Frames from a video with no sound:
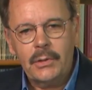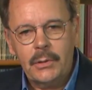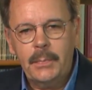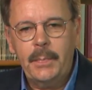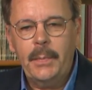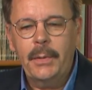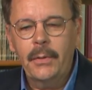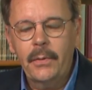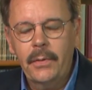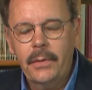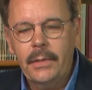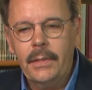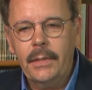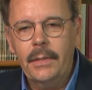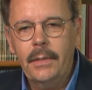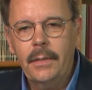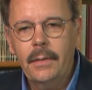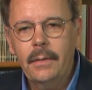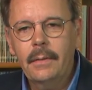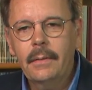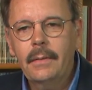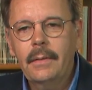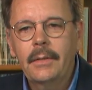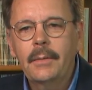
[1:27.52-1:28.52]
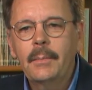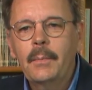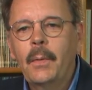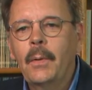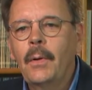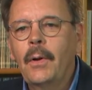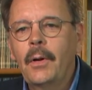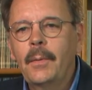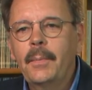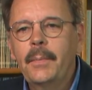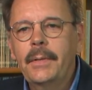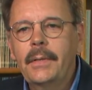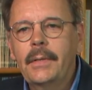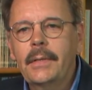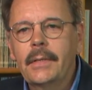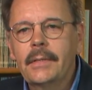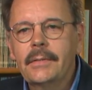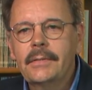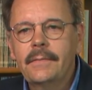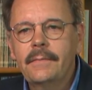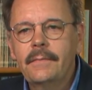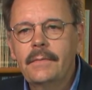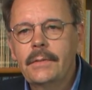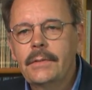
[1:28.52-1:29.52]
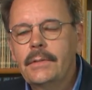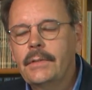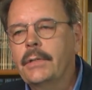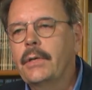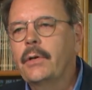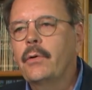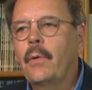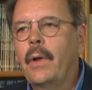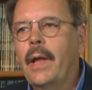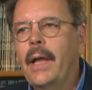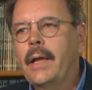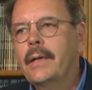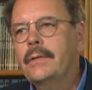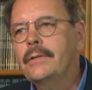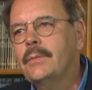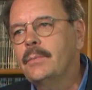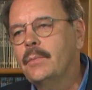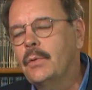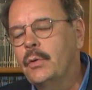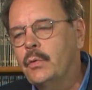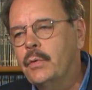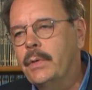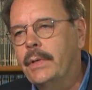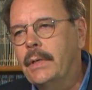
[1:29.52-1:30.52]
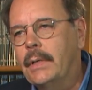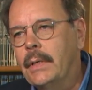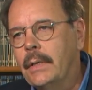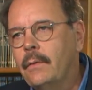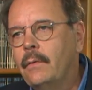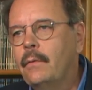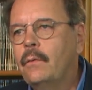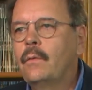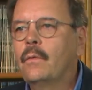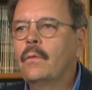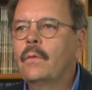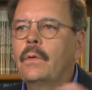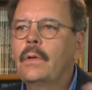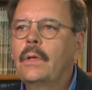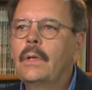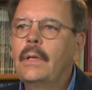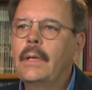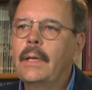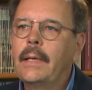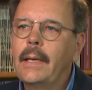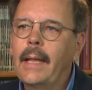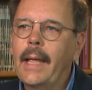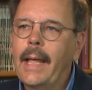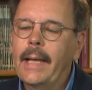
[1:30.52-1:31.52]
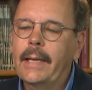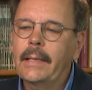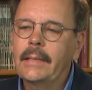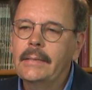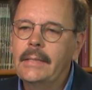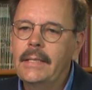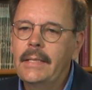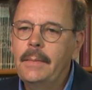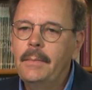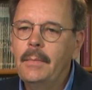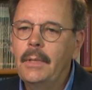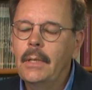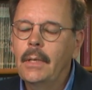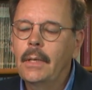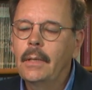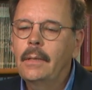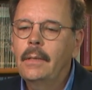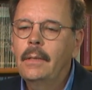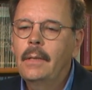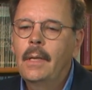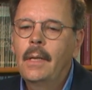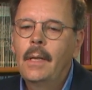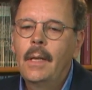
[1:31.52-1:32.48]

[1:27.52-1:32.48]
spirit here, in part because of this interaction between industry and academia.